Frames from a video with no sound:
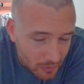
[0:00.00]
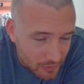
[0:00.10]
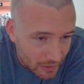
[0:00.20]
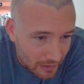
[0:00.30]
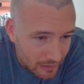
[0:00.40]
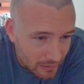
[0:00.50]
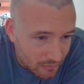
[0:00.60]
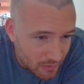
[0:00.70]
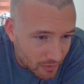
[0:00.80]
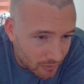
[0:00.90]
when I was a kid,
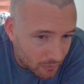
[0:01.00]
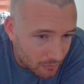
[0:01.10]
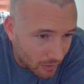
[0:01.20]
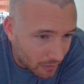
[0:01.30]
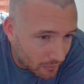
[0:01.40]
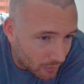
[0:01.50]
so I don't